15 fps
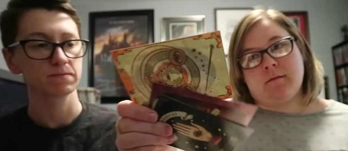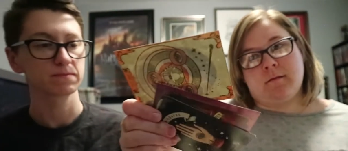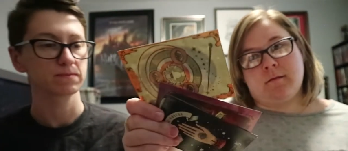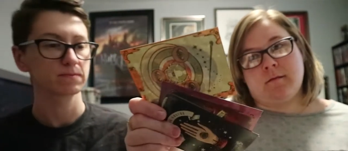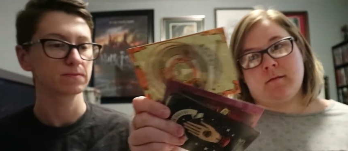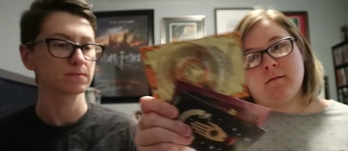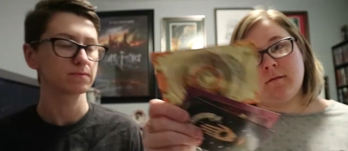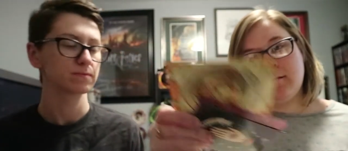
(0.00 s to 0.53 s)

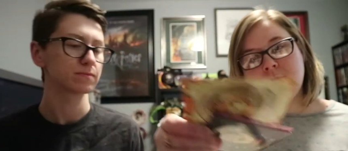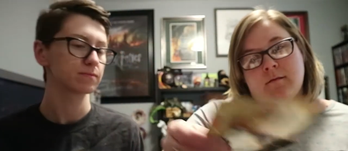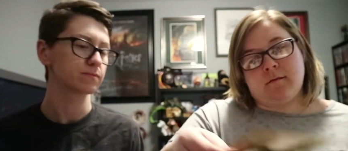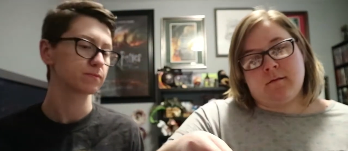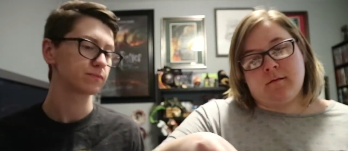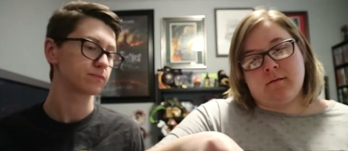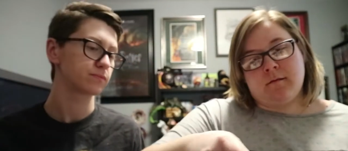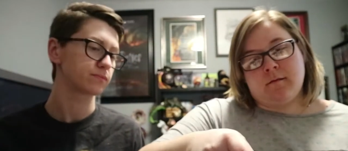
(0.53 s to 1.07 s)

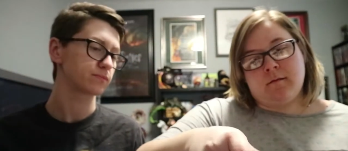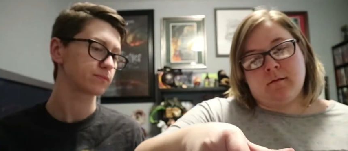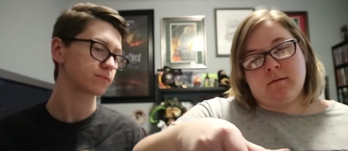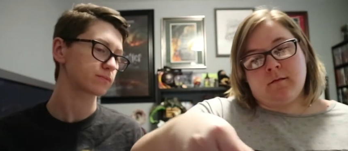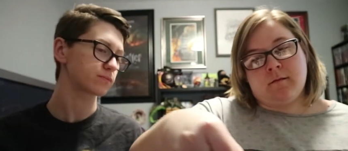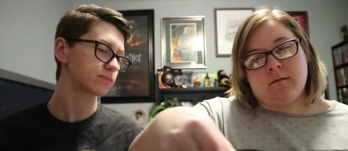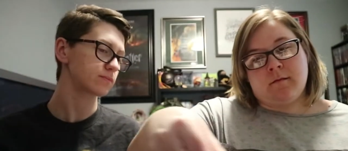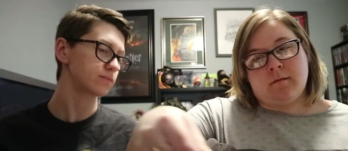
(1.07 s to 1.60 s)

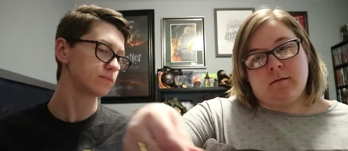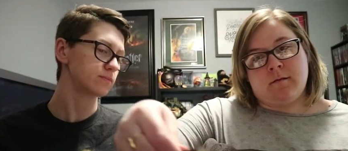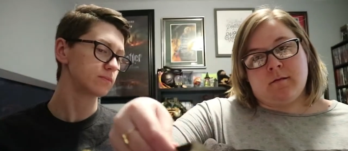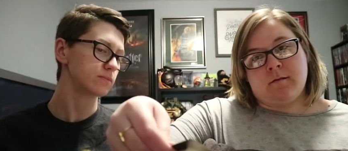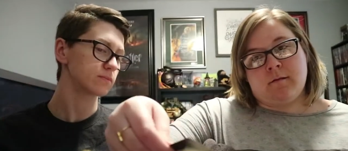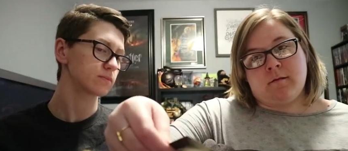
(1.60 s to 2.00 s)
No one is speaking in this clip.